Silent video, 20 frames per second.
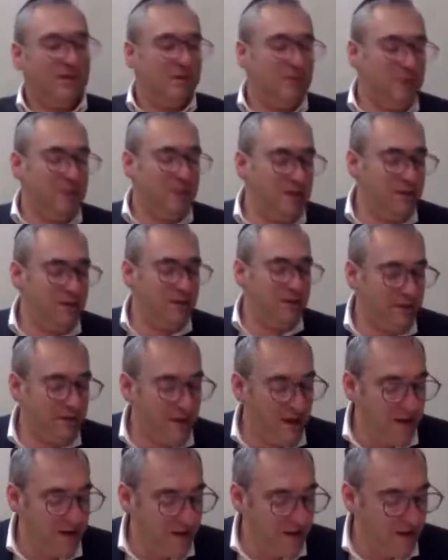eat the
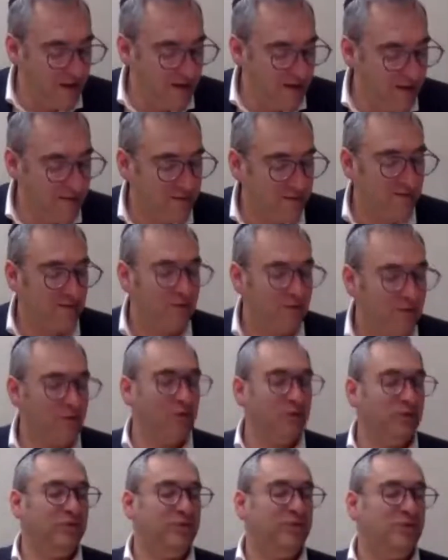meat that night,
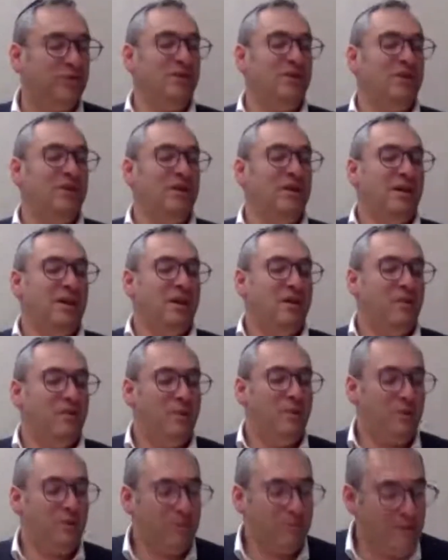roasted
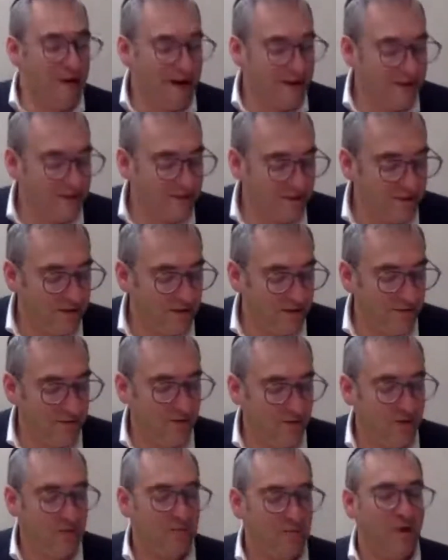with
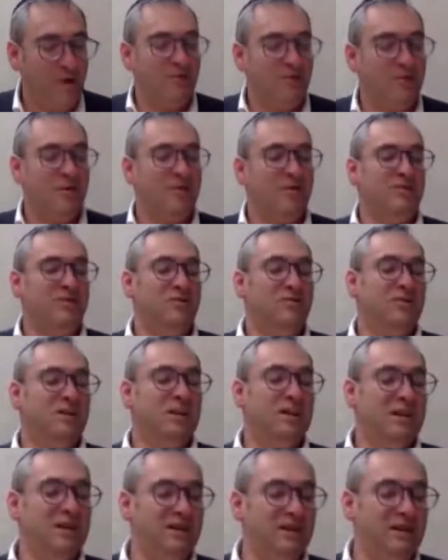matzah, with maror. You
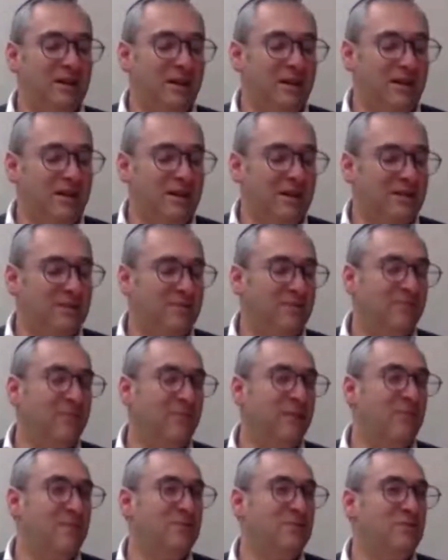should eat it, and that's
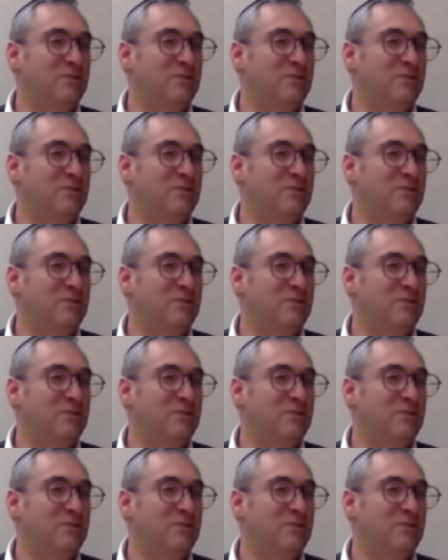very